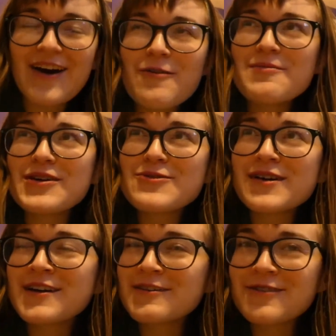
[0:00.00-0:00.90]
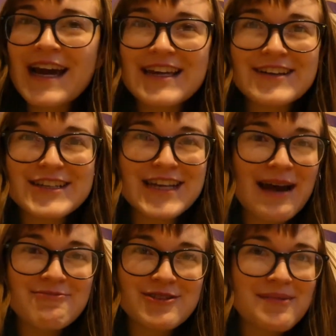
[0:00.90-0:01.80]
Hope you can write your
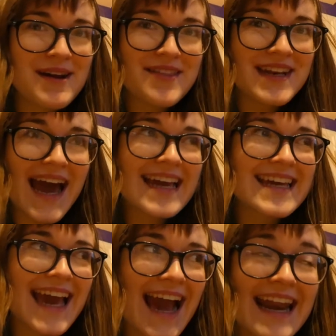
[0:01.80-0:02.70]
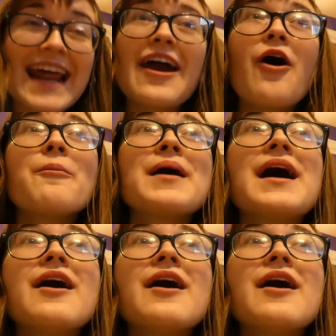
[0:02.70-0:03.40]
chapter better than I can. And I hope